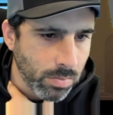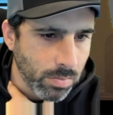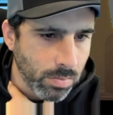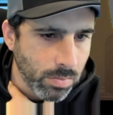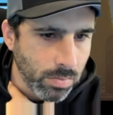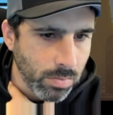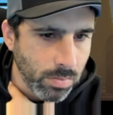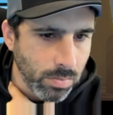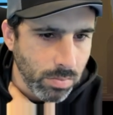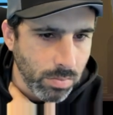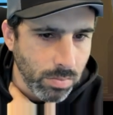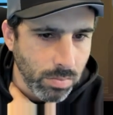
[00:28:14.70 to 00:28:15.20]

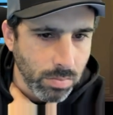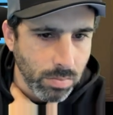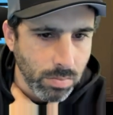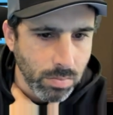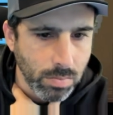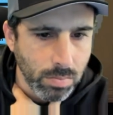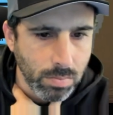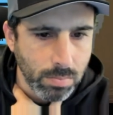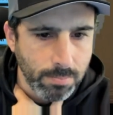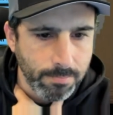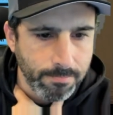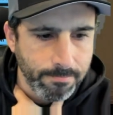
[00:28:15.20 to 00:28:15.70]

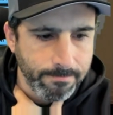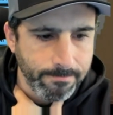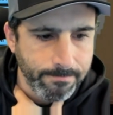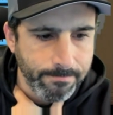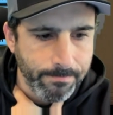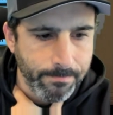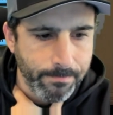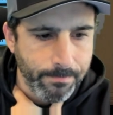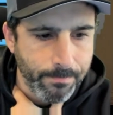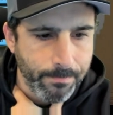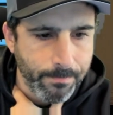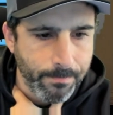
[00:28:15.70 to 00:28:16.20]

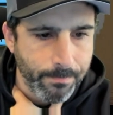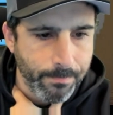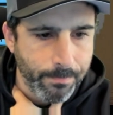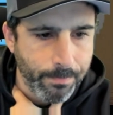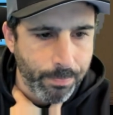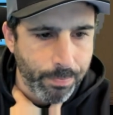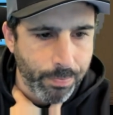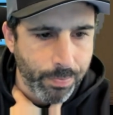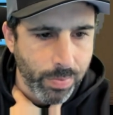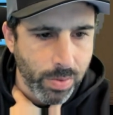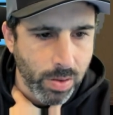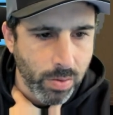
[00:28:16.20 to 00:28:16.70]

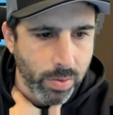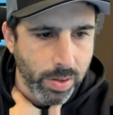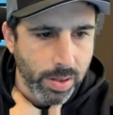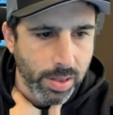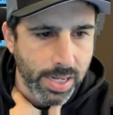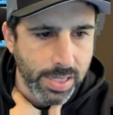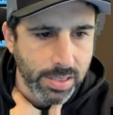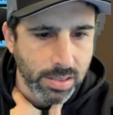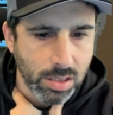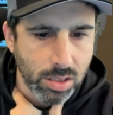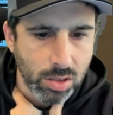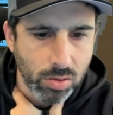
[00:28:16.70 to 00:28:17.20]
We
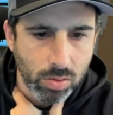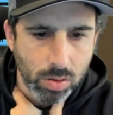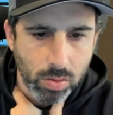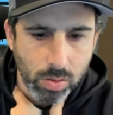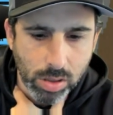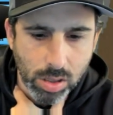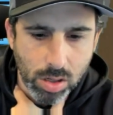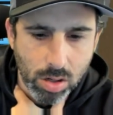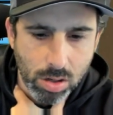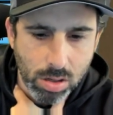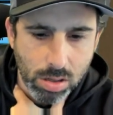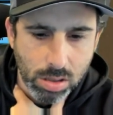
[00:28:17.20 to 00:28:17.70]
like the Heroic
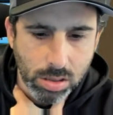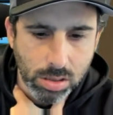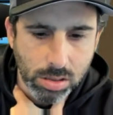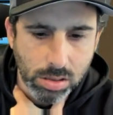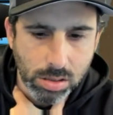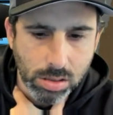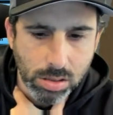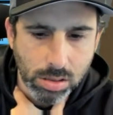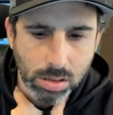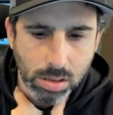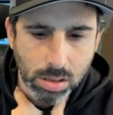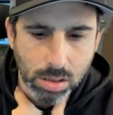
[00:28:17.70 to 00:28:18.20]
Arcs.